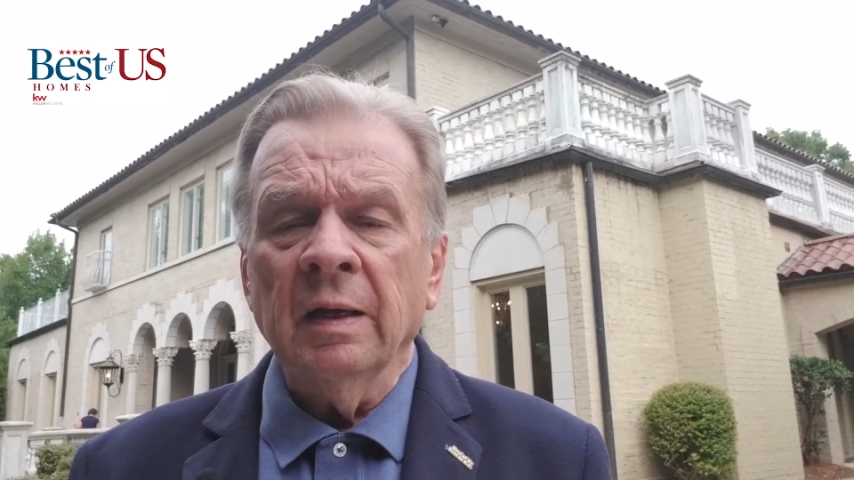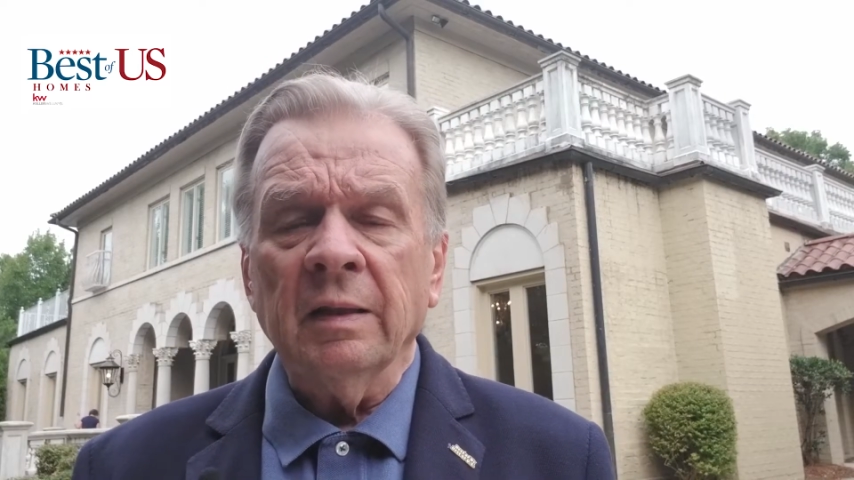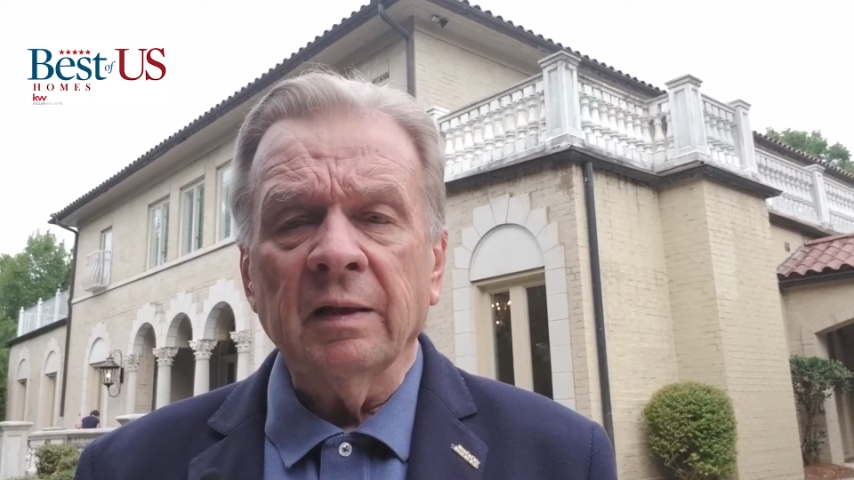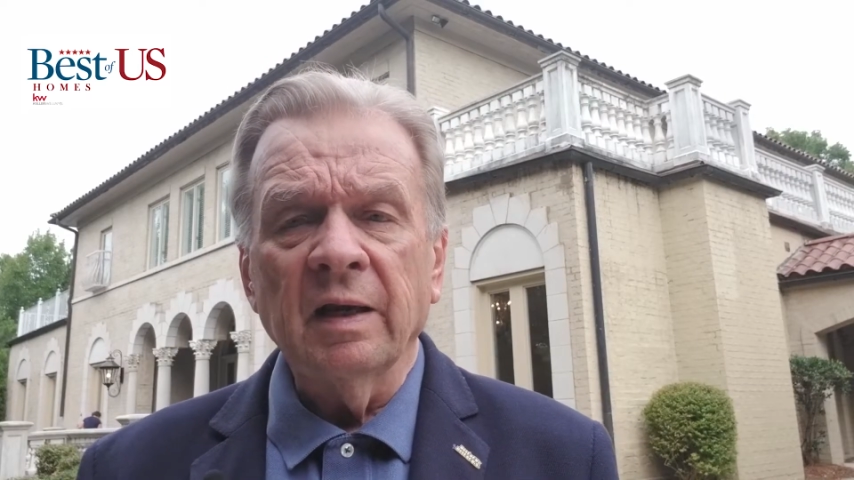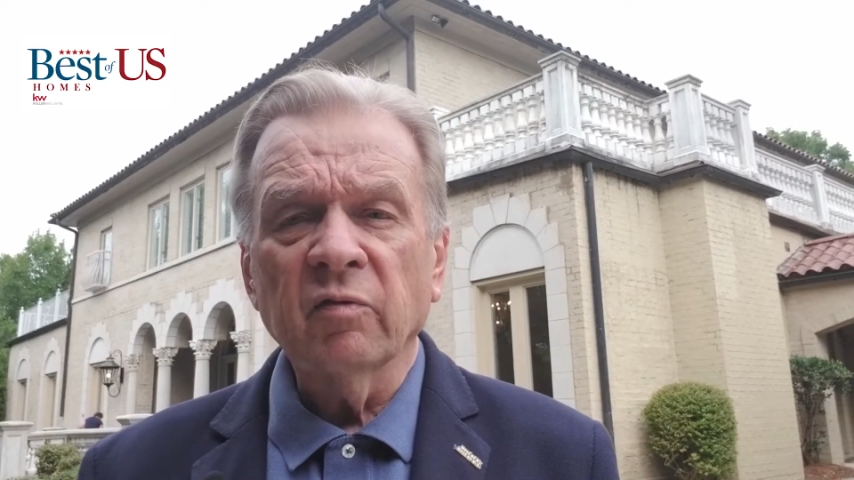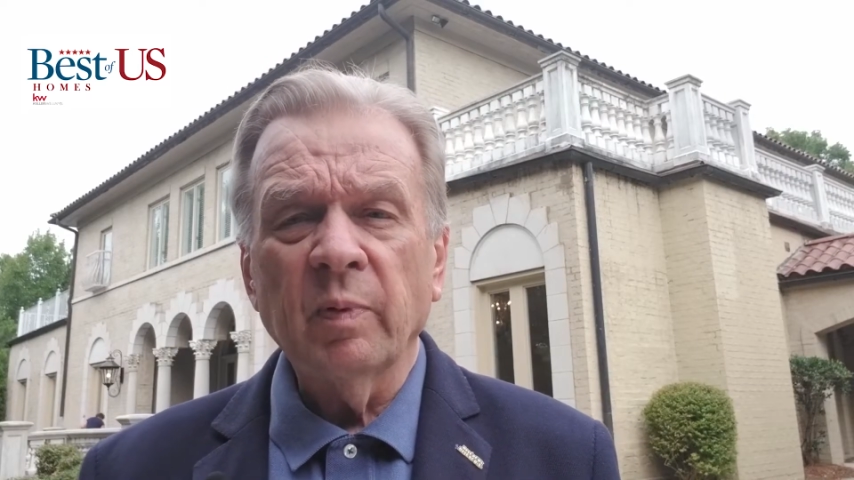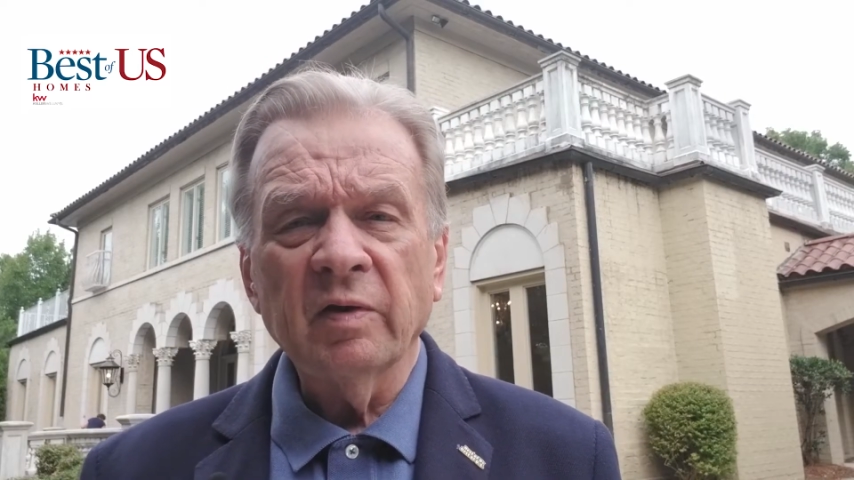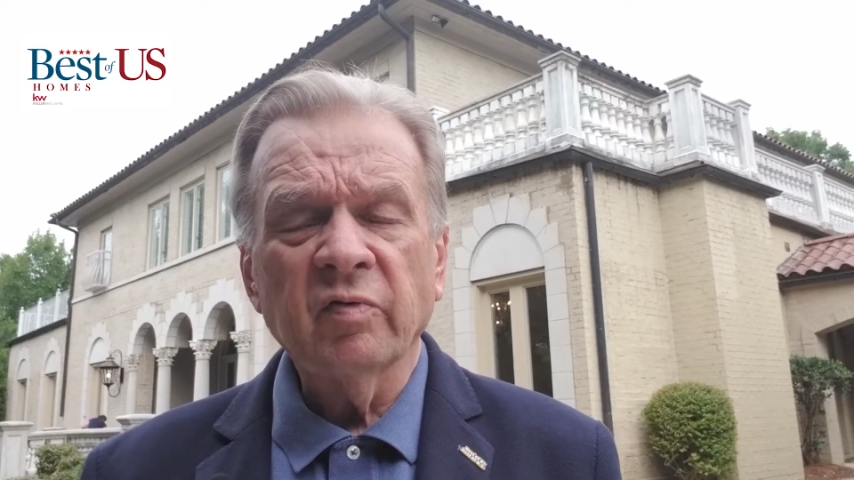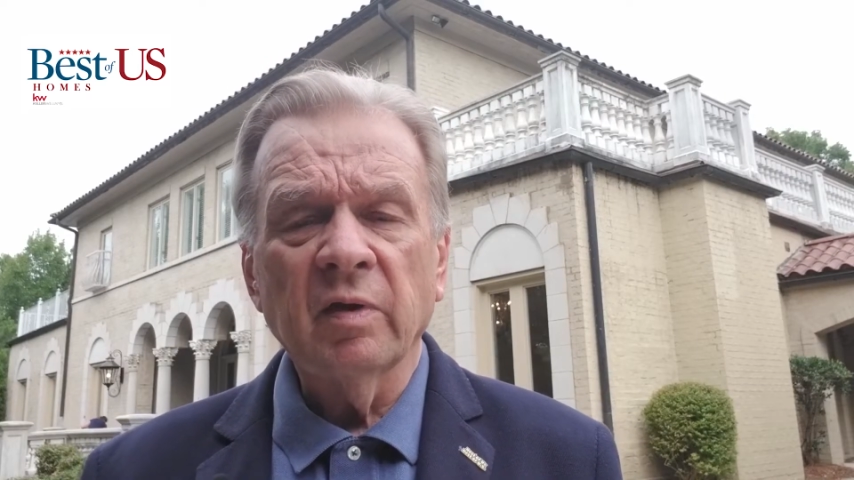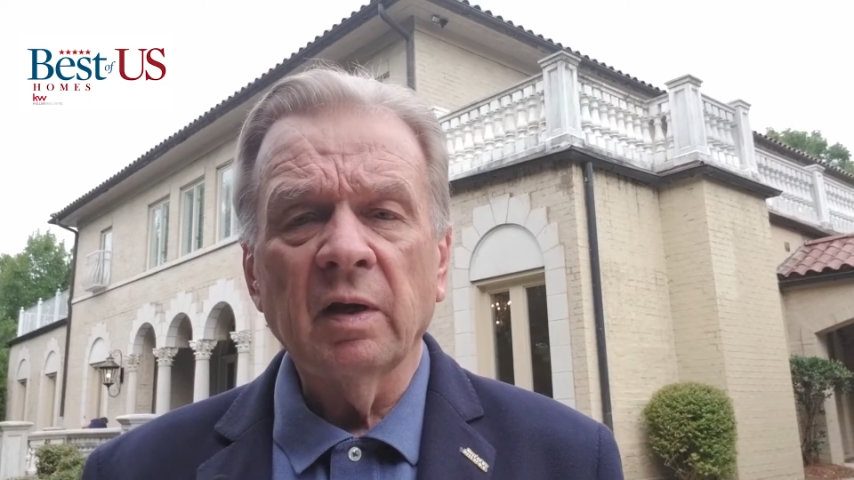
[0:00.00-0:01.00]
The next
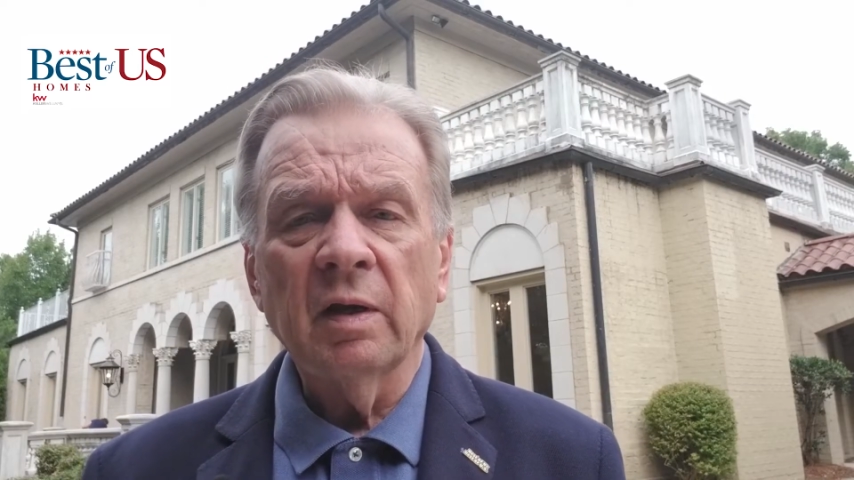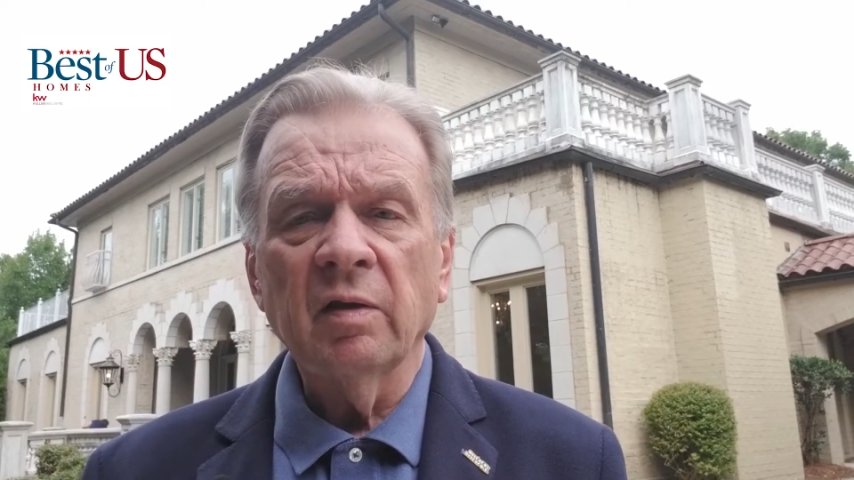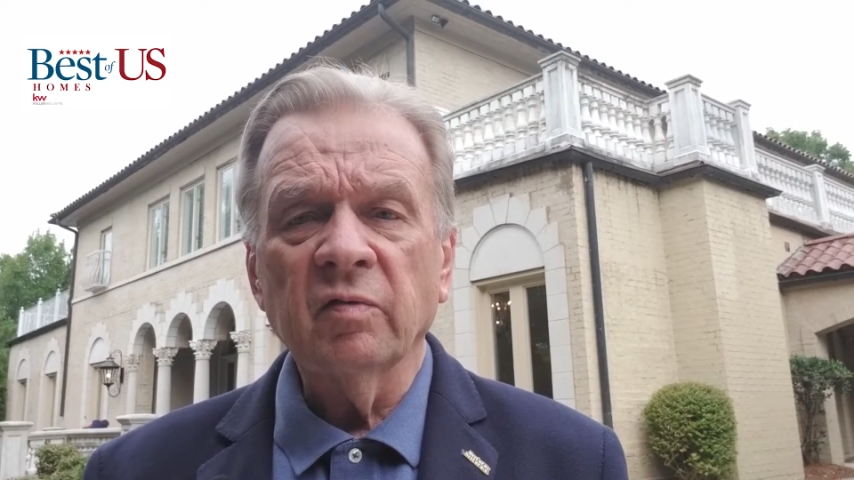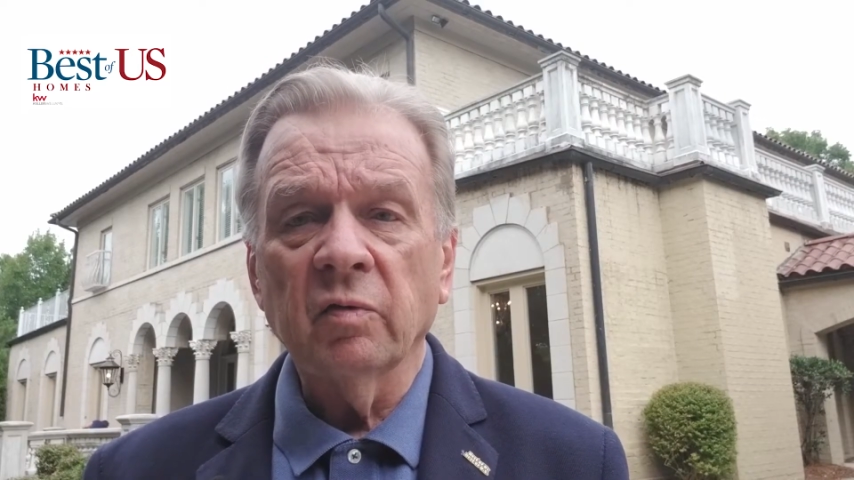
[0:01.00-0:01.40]
best thing is